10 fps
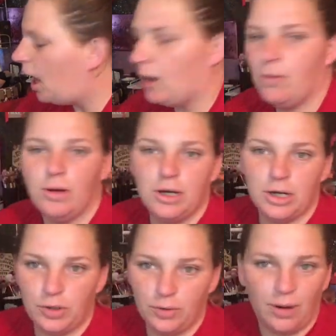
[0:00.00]
I
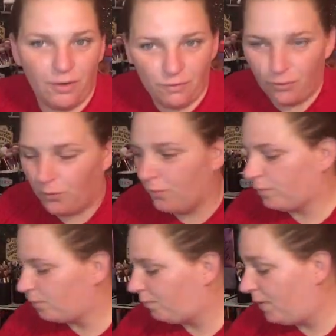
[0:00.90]
wanted to do a full
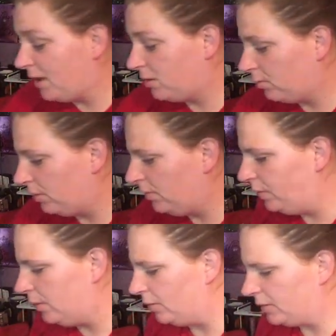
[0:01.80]
face
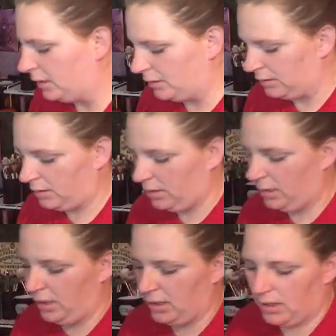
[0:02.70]
review on this,
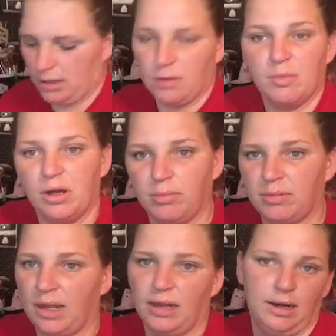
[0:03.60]
and this is my
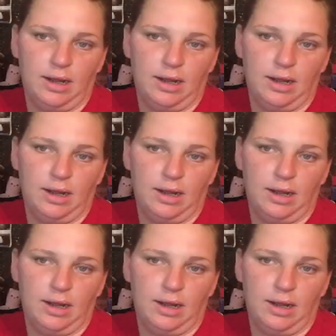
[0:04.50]
update.